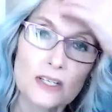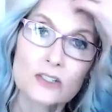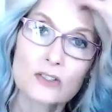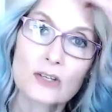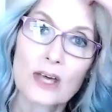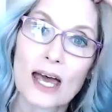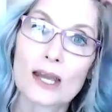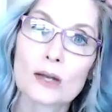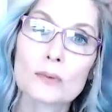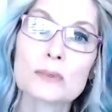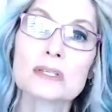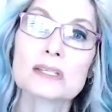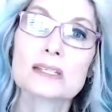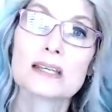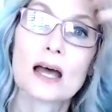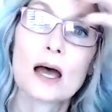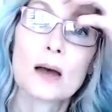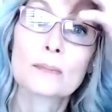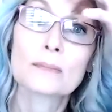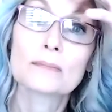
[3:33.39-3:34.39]
So how do we
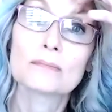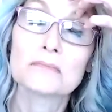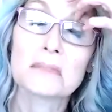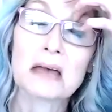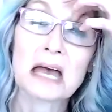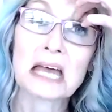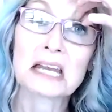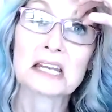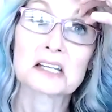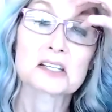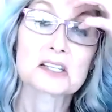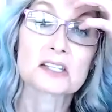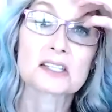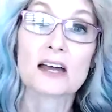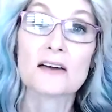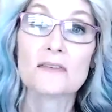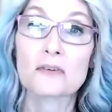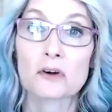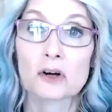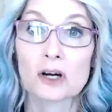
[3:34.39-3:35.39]
stop adding
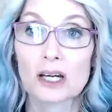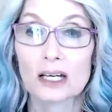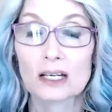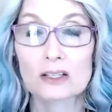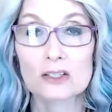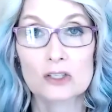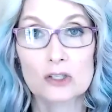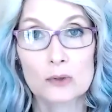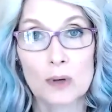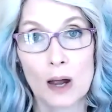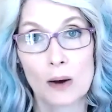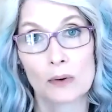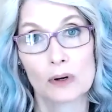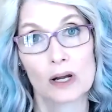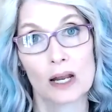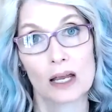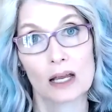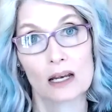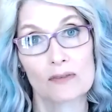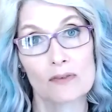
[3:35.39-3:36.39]
suffering to our
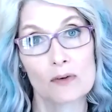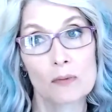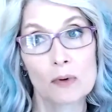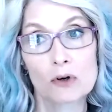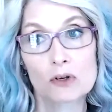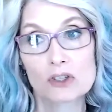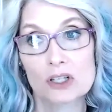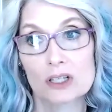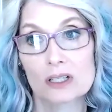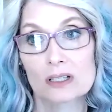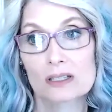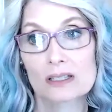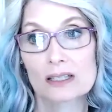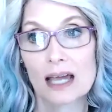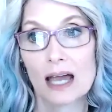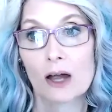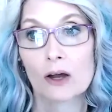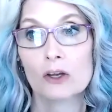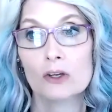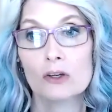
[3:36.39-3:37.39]
negative emotions?
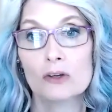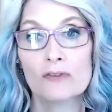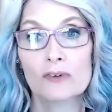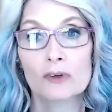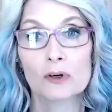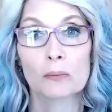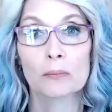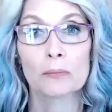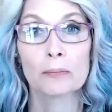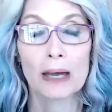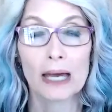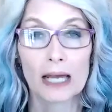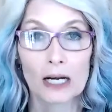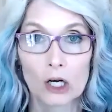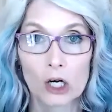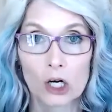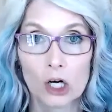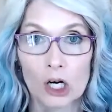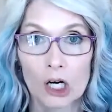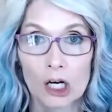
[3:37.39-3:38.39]
How can you feel
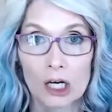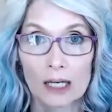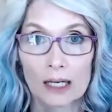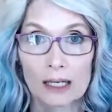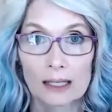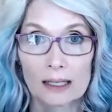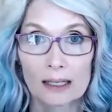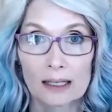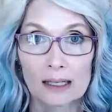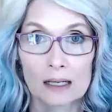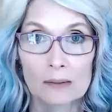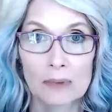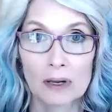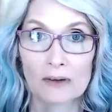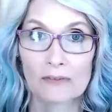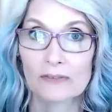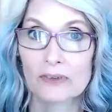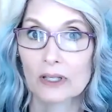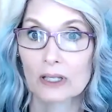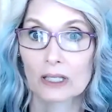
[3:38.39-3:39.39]
better
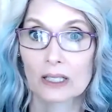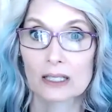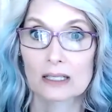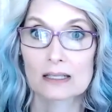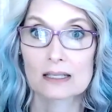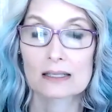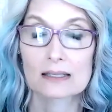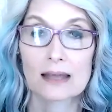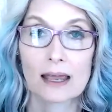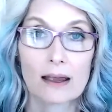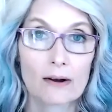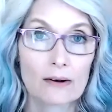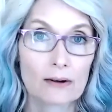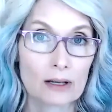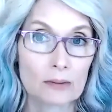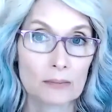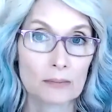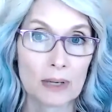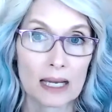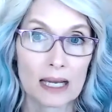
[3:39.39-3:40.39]
about feeling scared
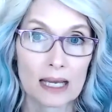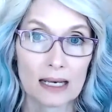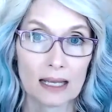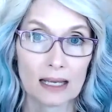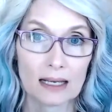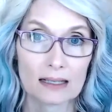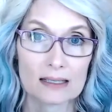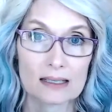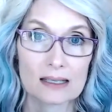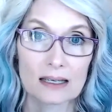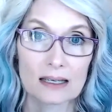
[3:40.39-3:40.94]
and panicked?